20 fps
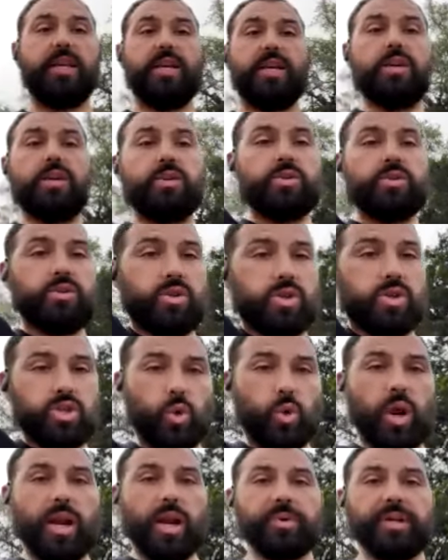So just straight
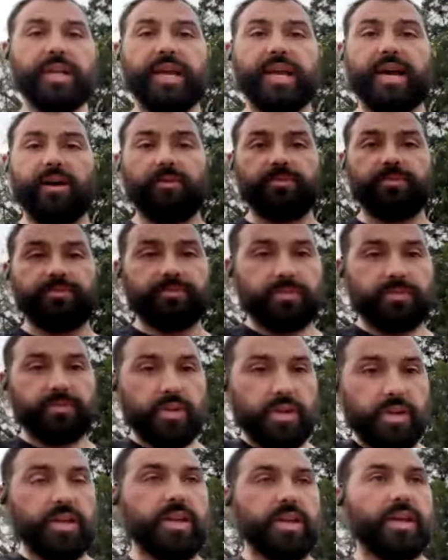up and down.
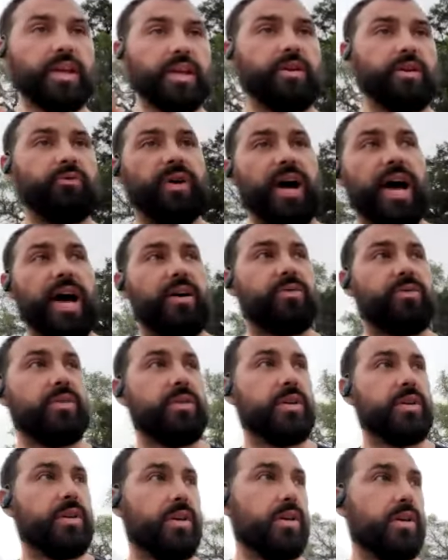In 5,
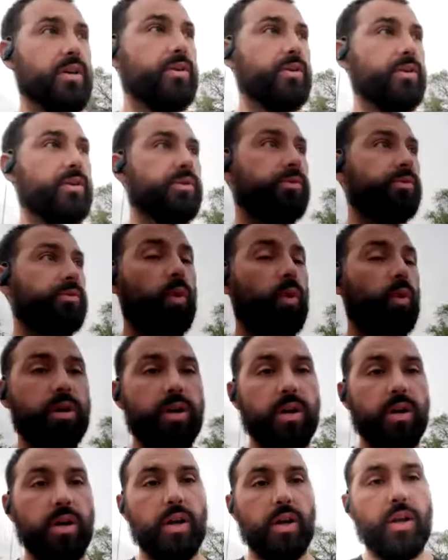4,
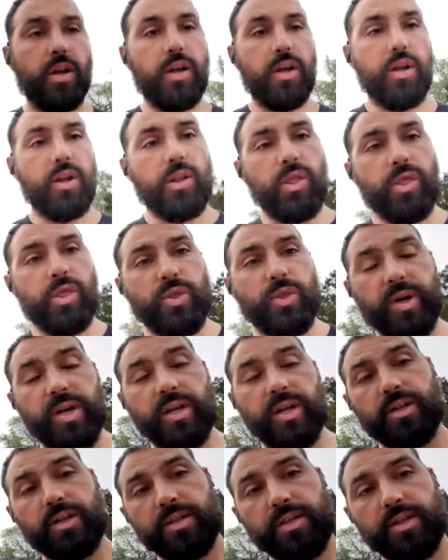3,
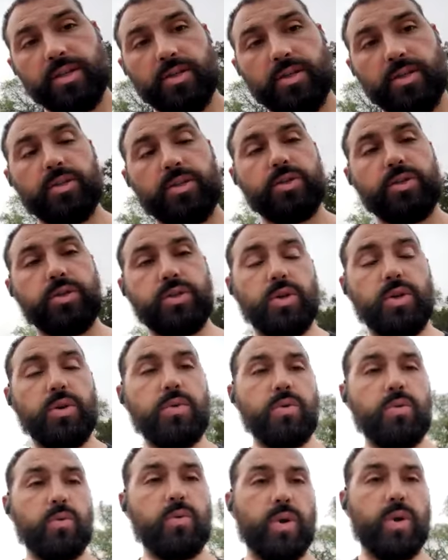2.
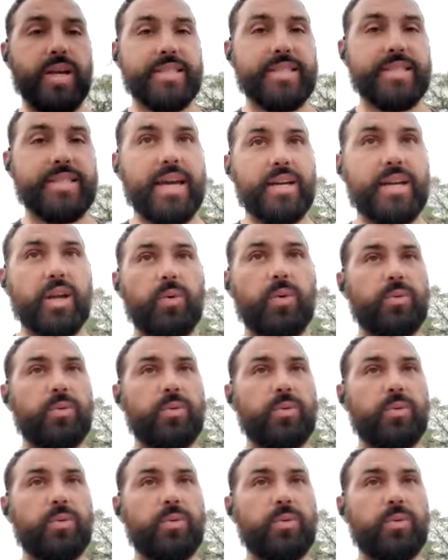Right side, go.